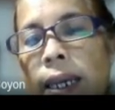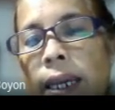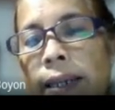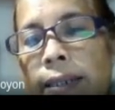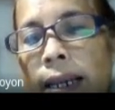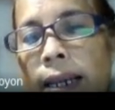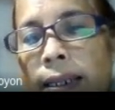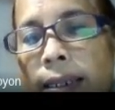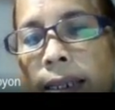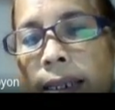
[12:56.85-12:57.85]

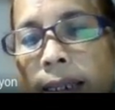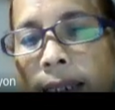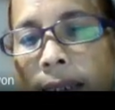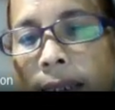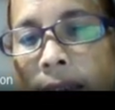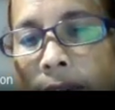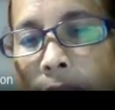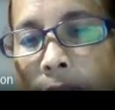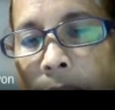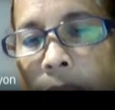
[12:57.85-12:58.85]
x-axis
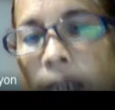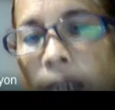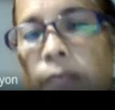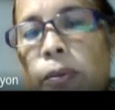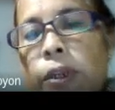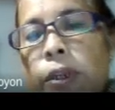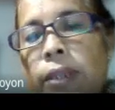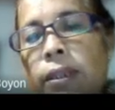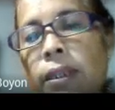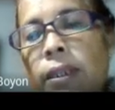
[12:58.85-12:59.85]
from this point,
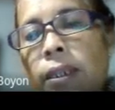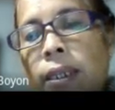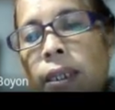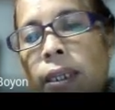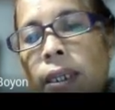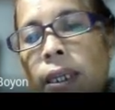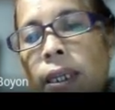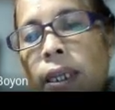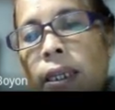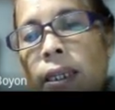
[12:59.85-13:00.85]

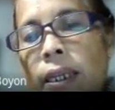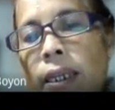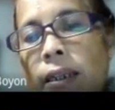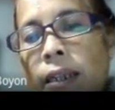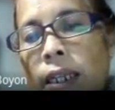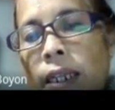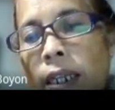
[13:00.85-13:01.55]
and then in